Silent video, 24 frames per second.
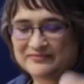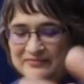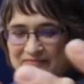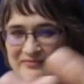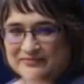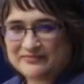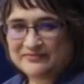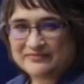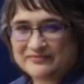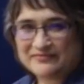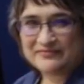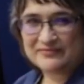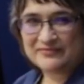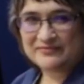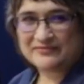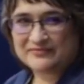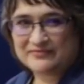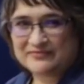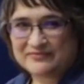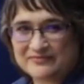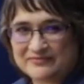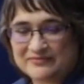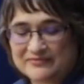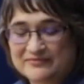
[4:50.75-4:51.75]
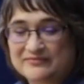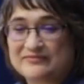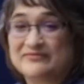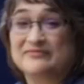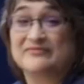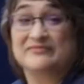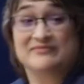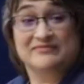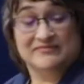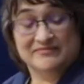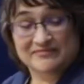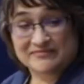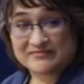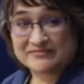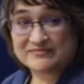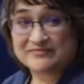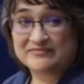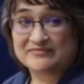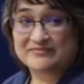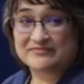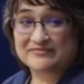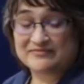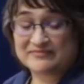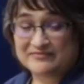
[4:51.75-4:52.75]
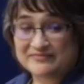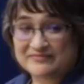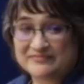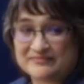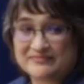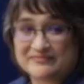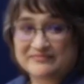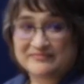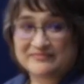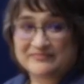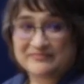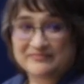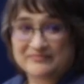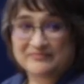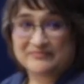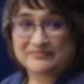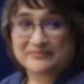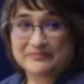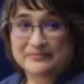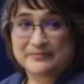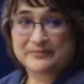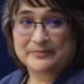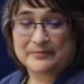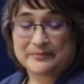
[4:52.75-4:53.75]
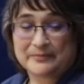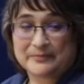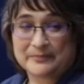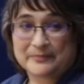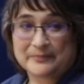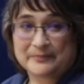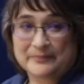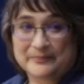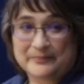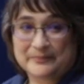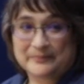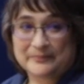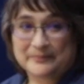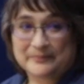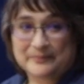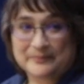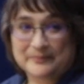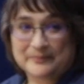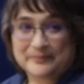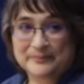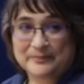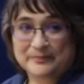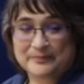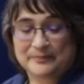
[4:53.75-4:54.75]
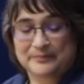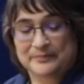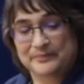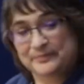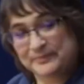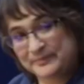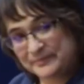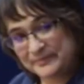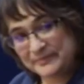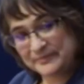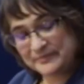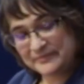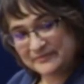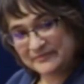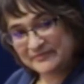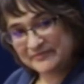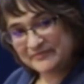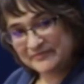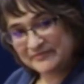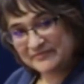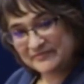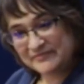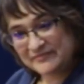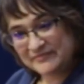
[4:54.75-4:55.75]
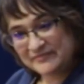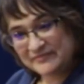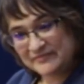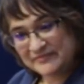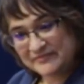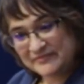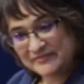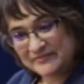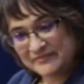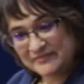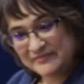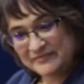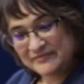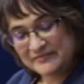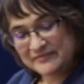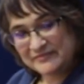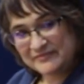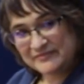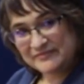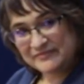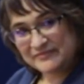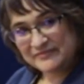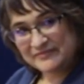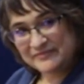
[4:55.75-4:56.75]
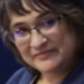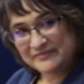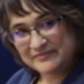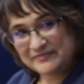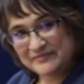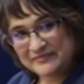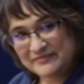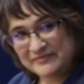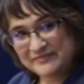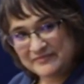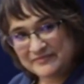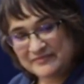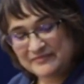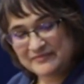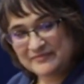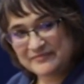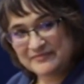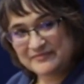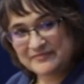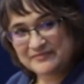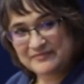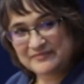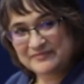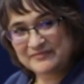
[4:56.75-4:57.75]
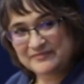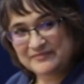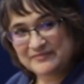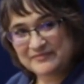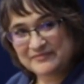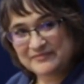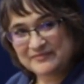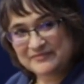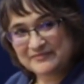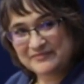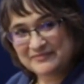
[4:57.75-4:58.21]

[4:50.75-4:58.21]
The person shown says nothing.